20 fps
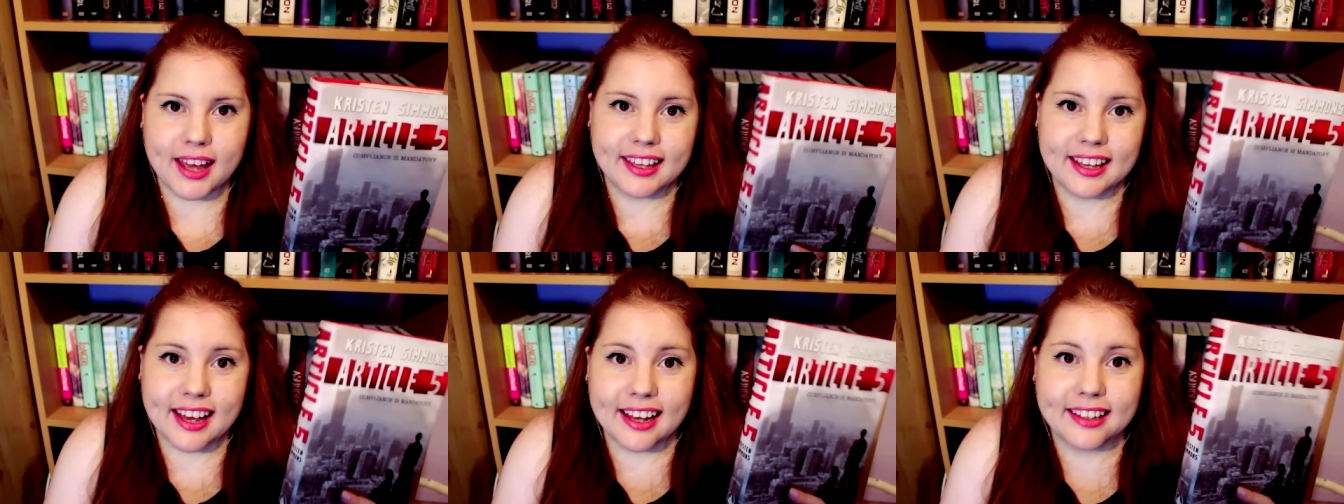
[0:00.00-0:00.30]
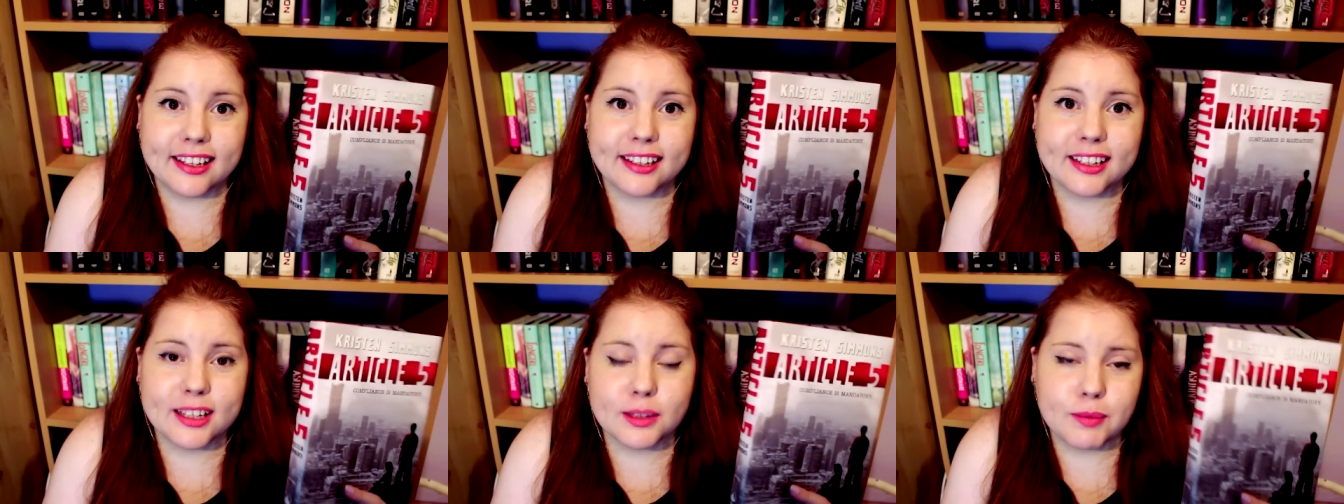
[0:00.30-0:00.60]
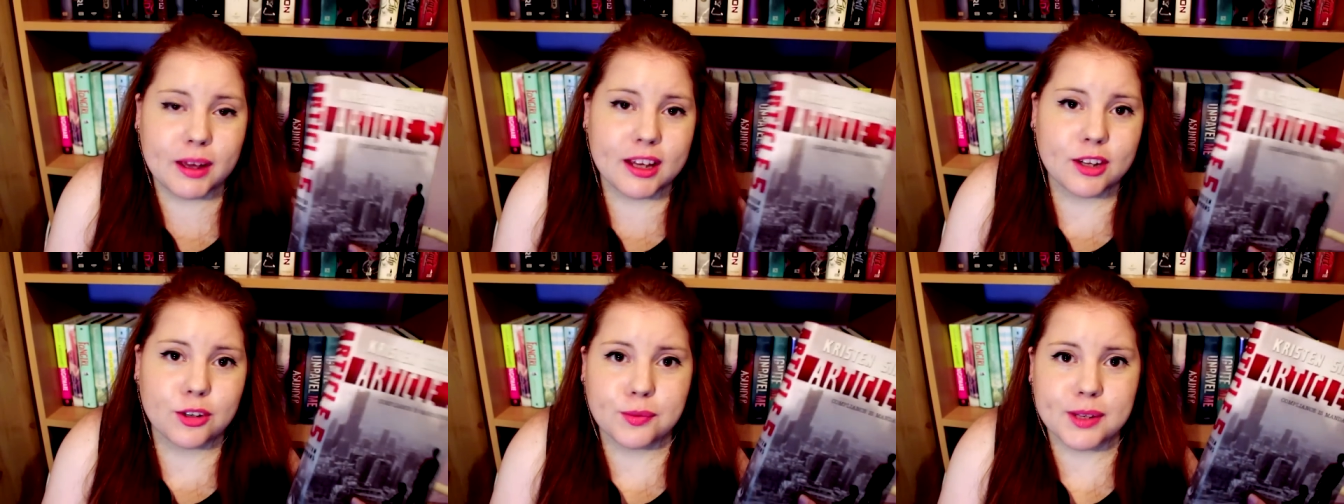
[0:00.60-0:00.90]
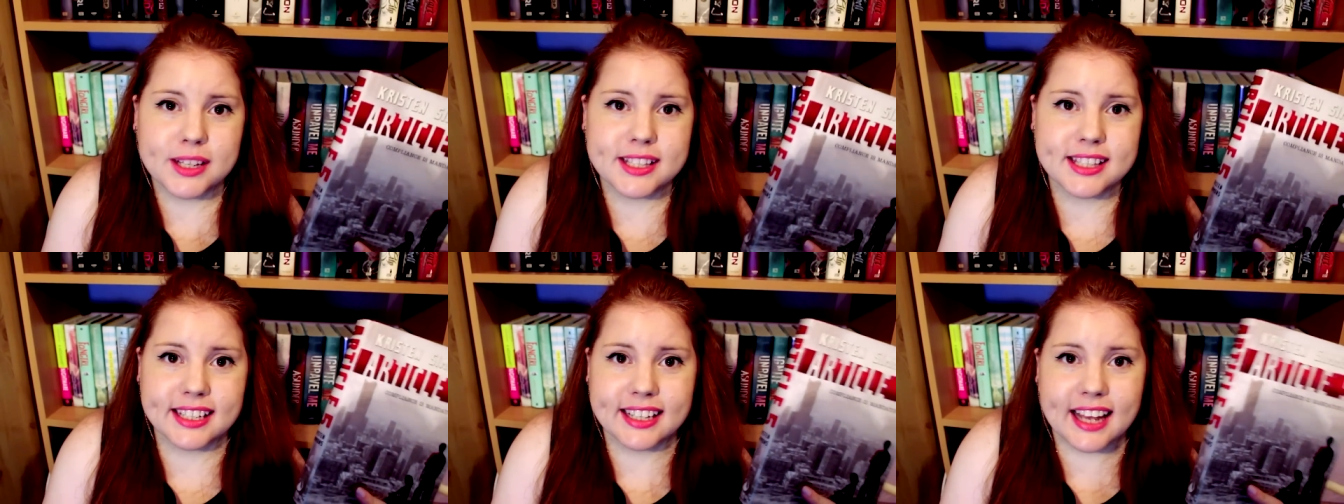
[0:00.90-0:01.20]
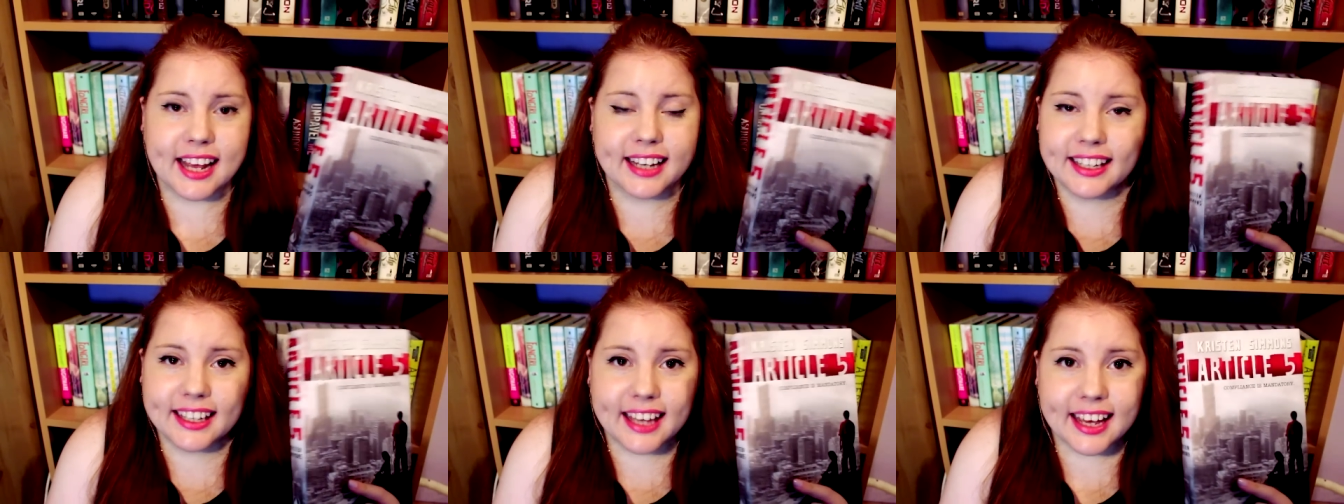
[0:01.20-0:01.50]
I kind of need my romance
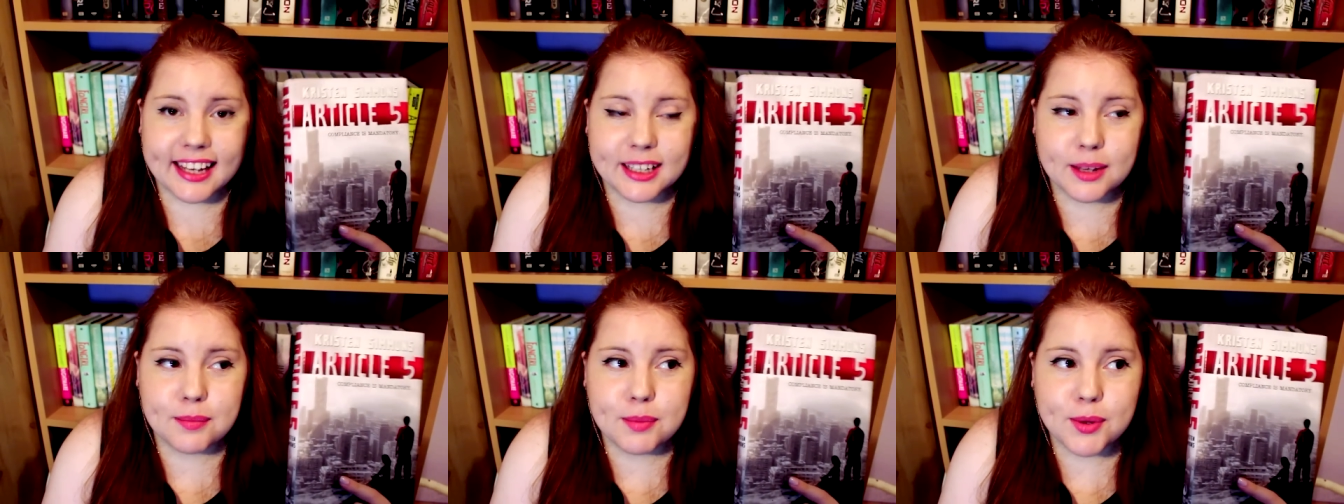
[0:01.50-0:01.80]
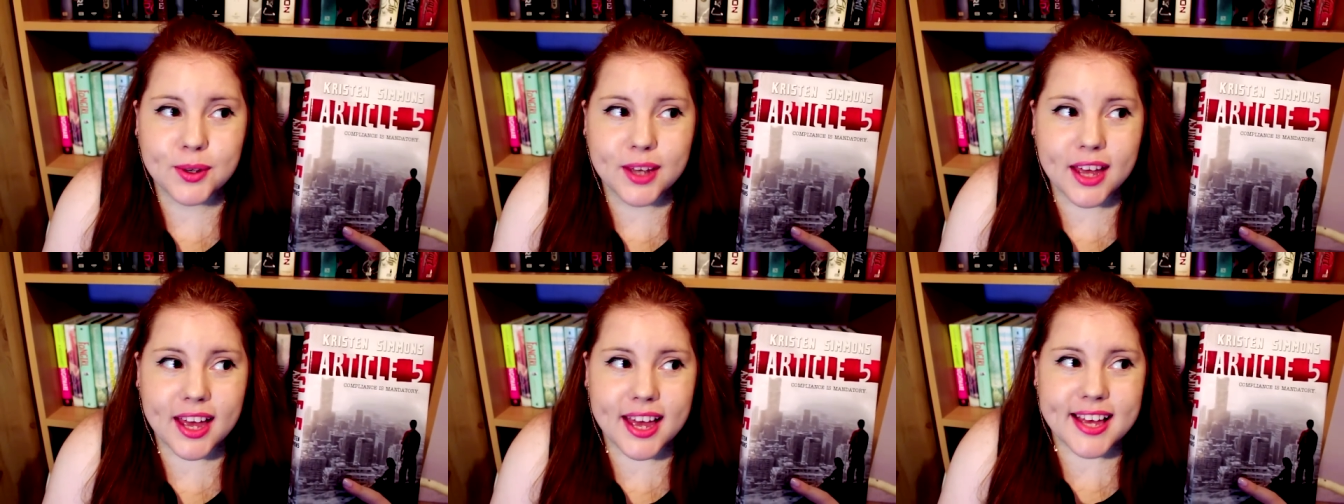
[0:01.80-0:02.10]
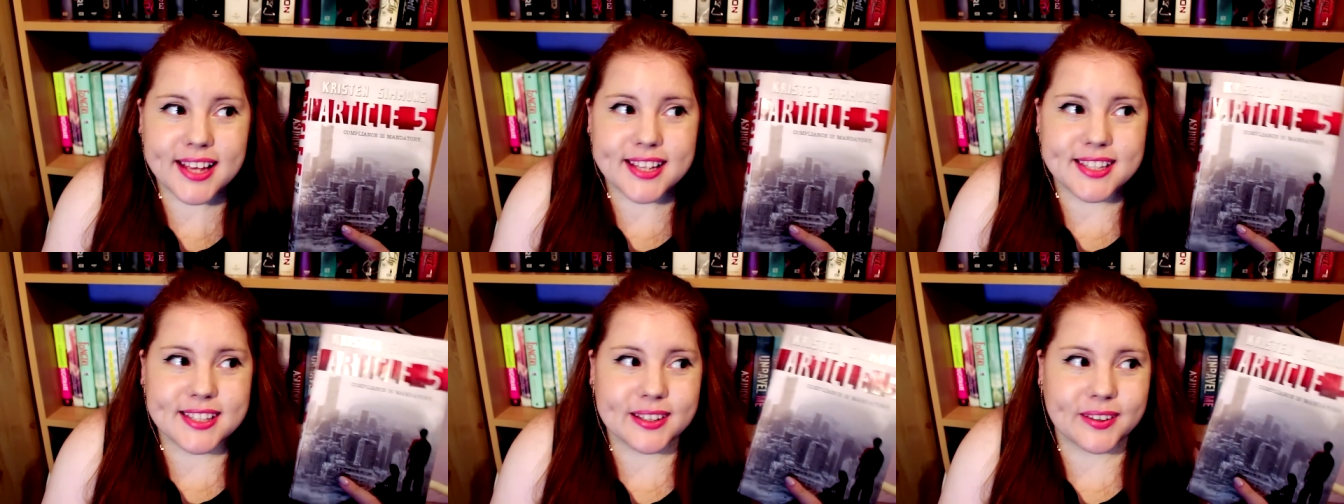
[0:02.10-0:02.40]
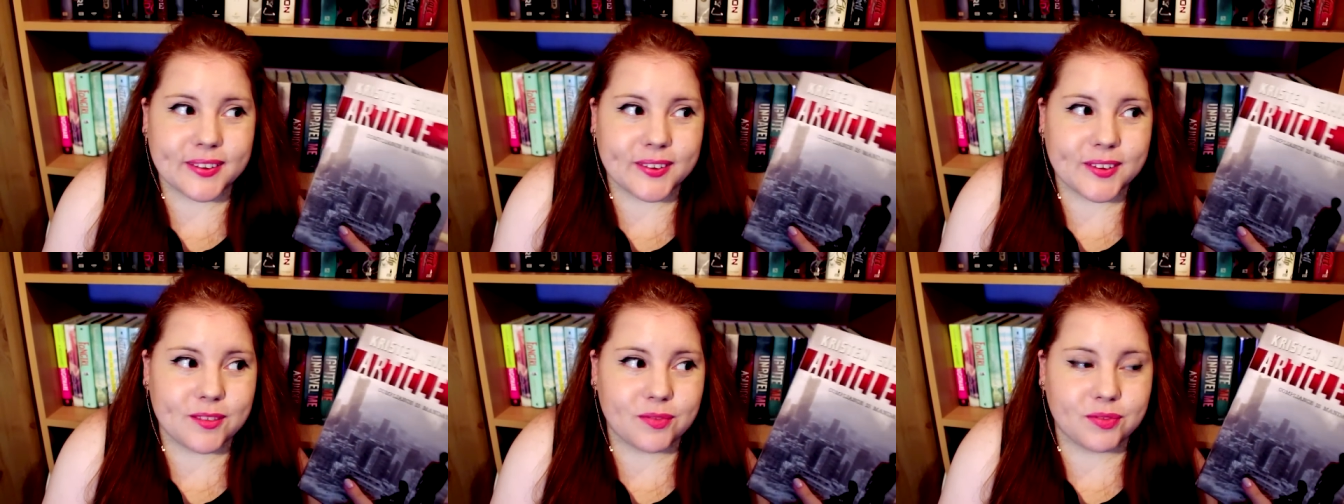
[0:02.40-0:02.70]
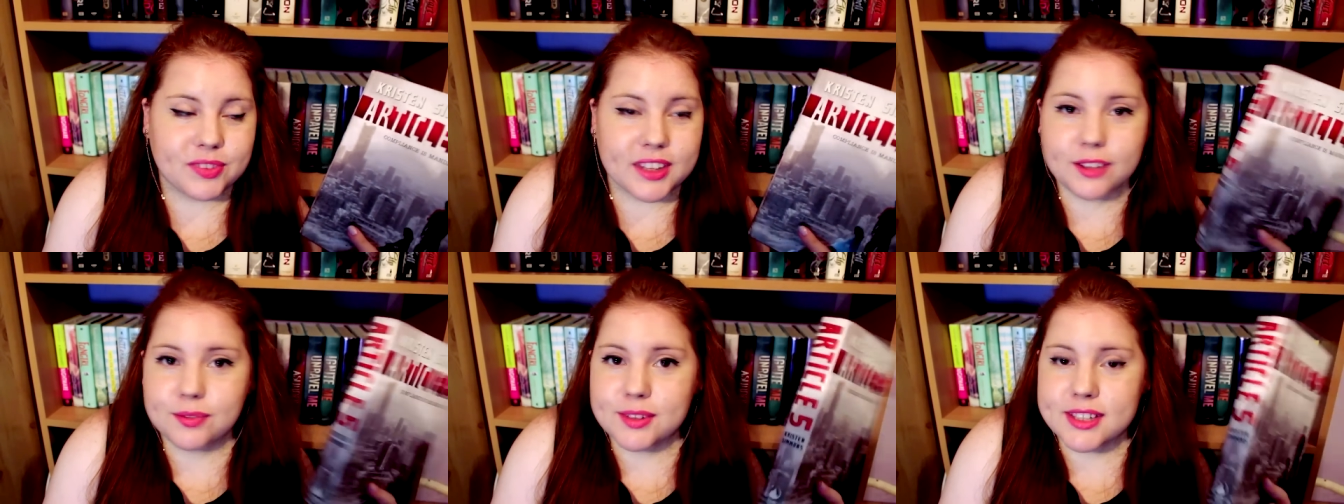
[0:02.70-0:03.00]
in any kind of book,
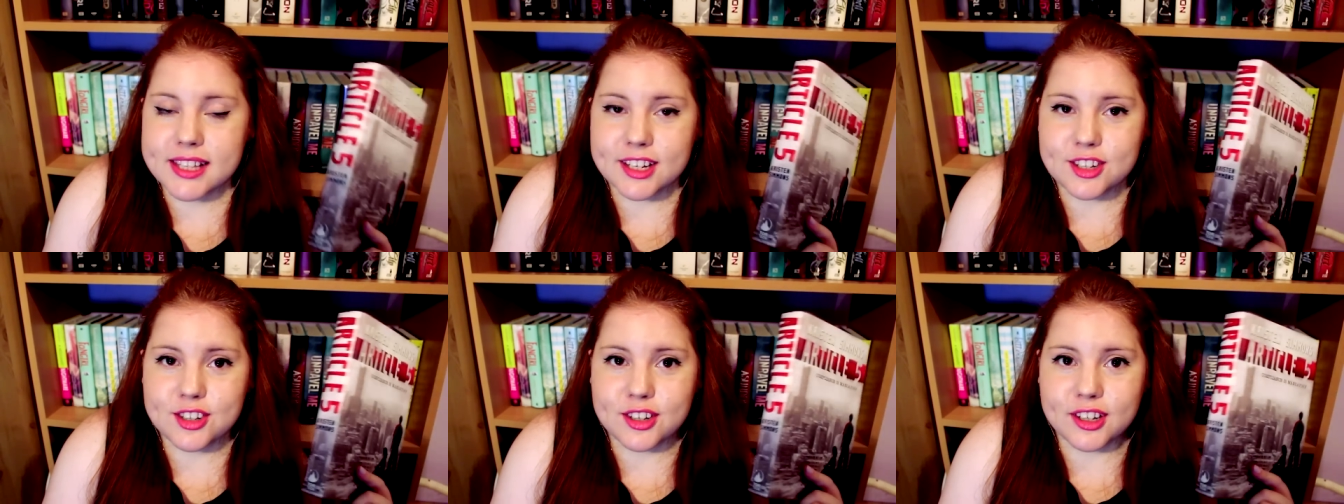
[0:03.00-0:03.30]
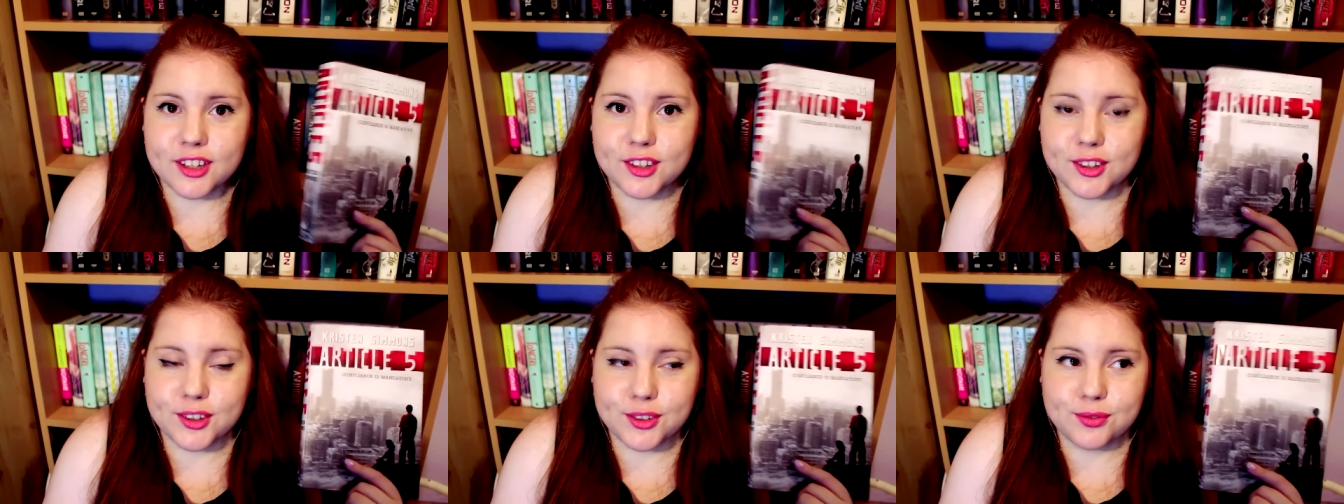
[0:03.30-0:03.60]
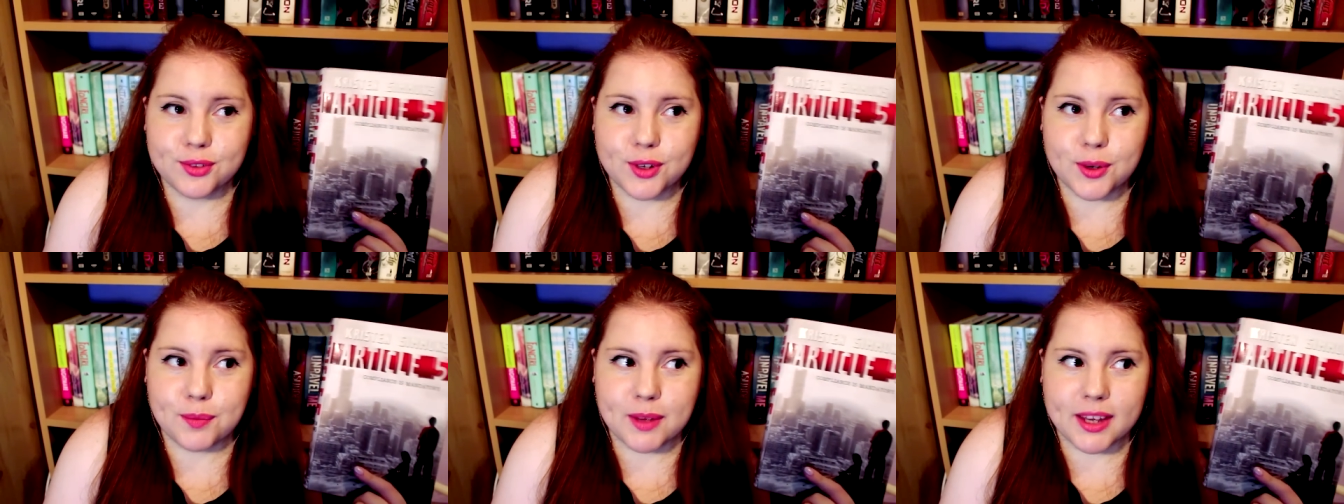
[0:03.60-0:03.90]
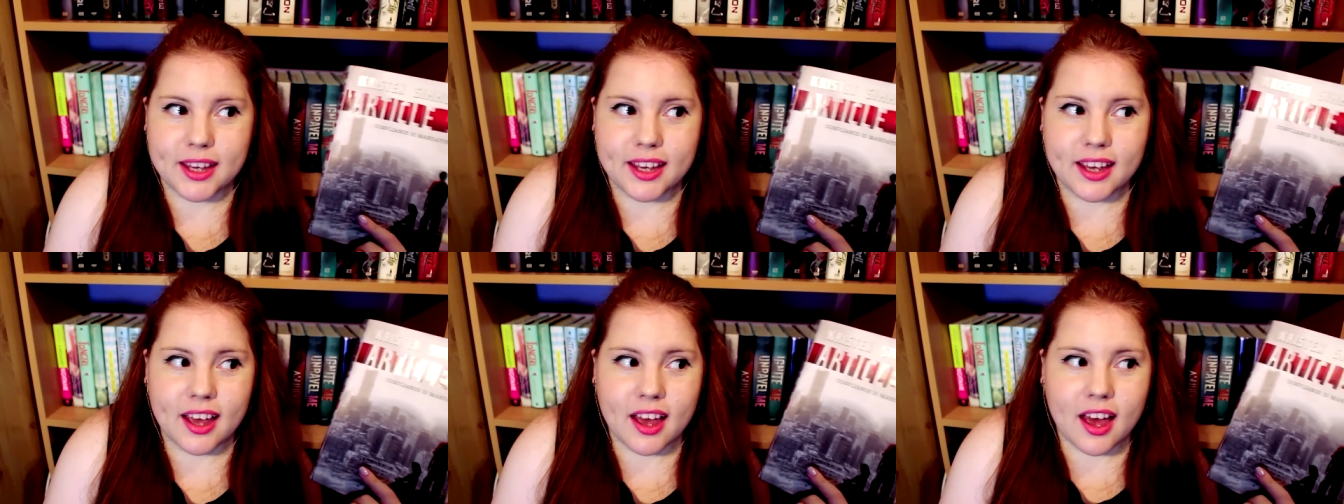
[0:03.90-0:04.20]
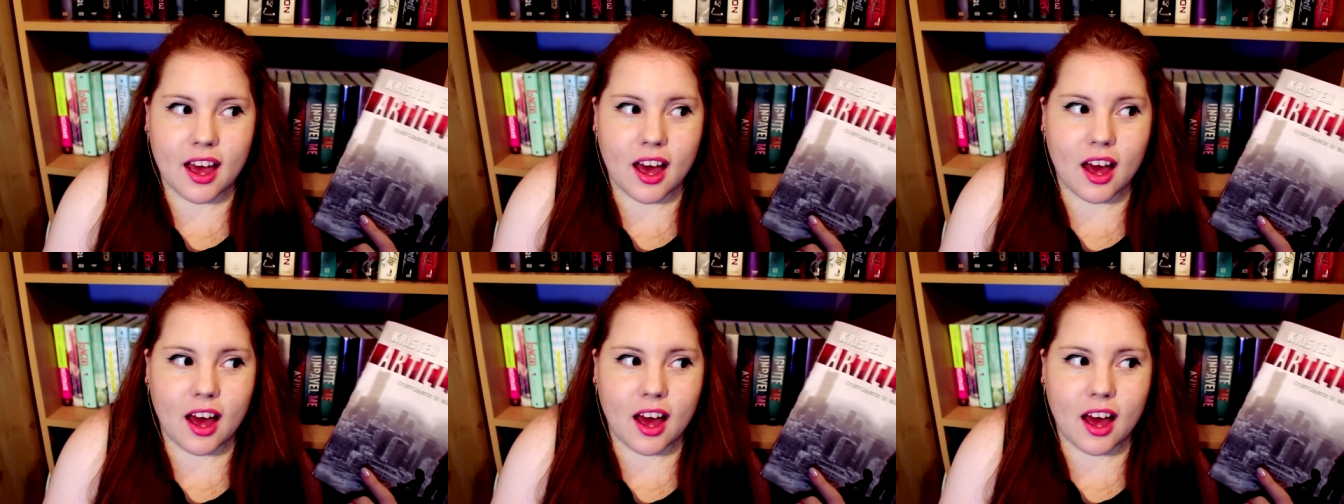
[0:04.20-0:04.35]
so that was actually good for me.